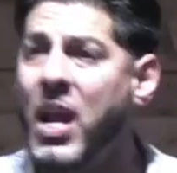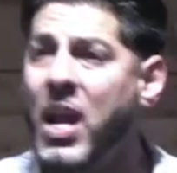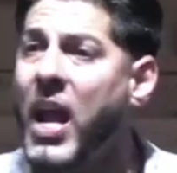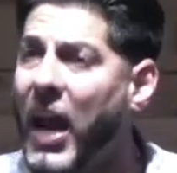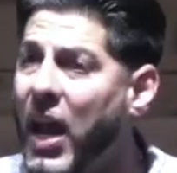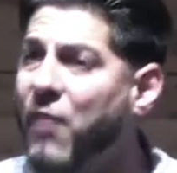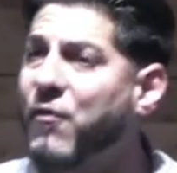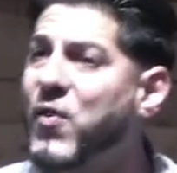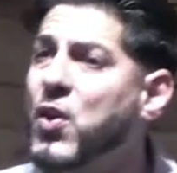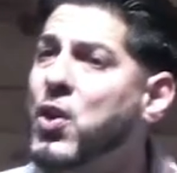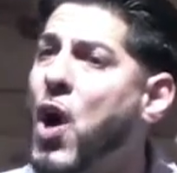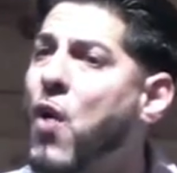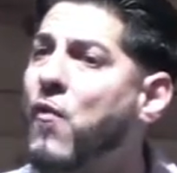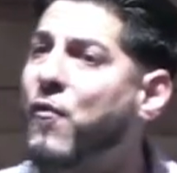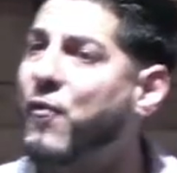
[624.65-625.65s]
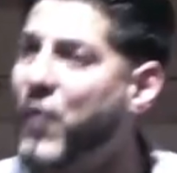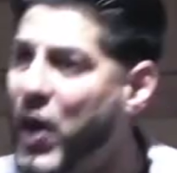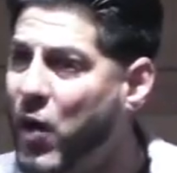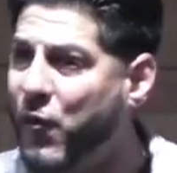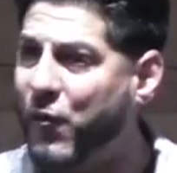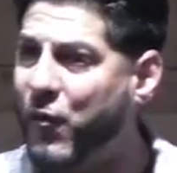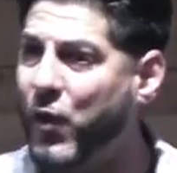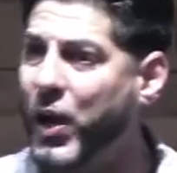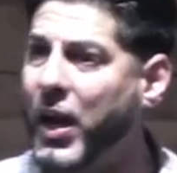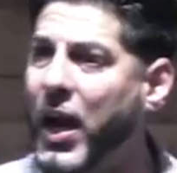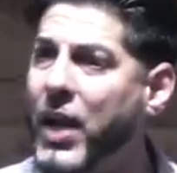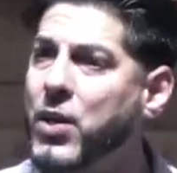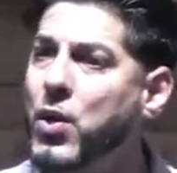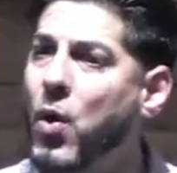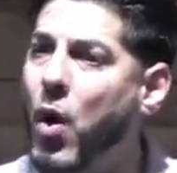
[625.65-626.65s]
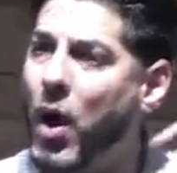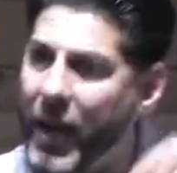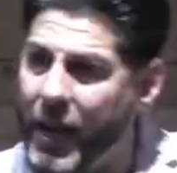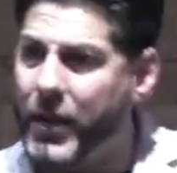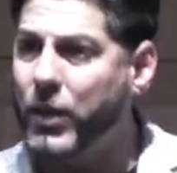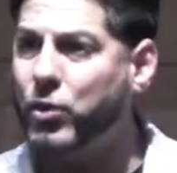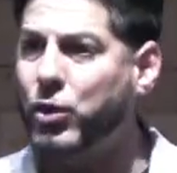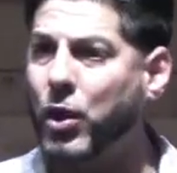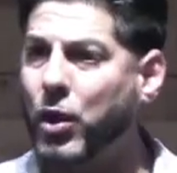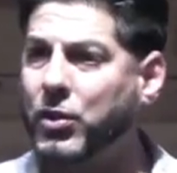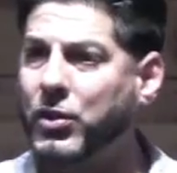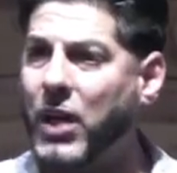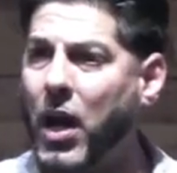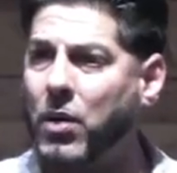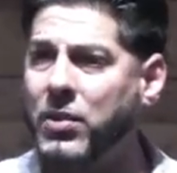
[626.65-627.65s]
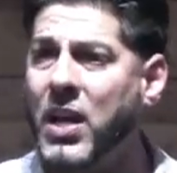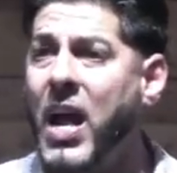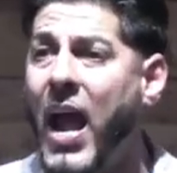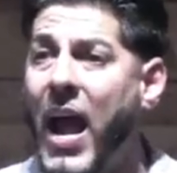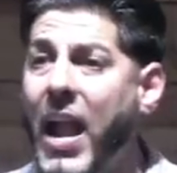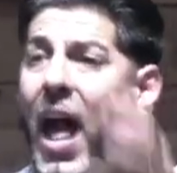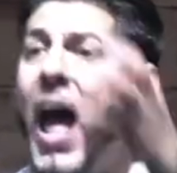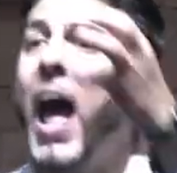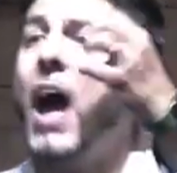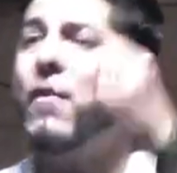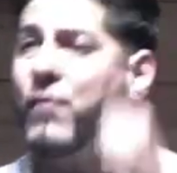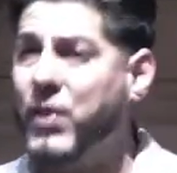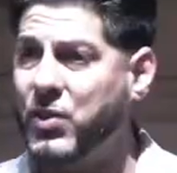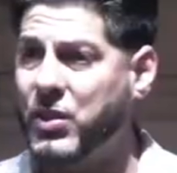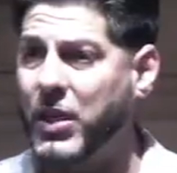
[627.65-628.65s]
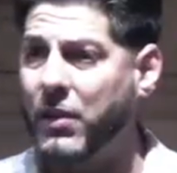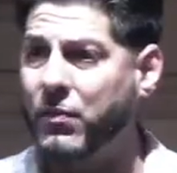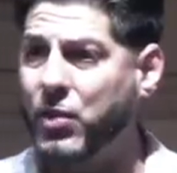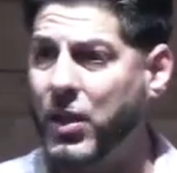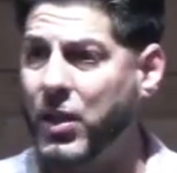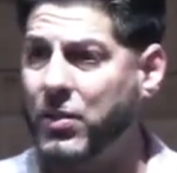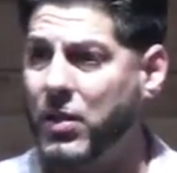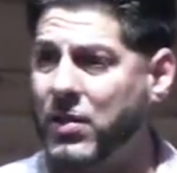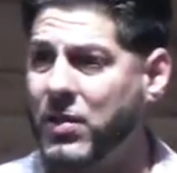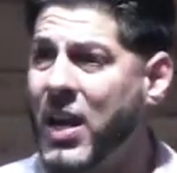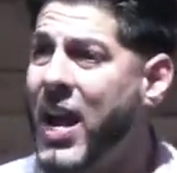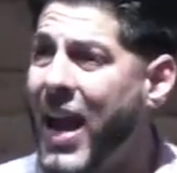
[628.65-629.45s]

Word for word: If you don't feel free and you are in the church house and have received Jesus,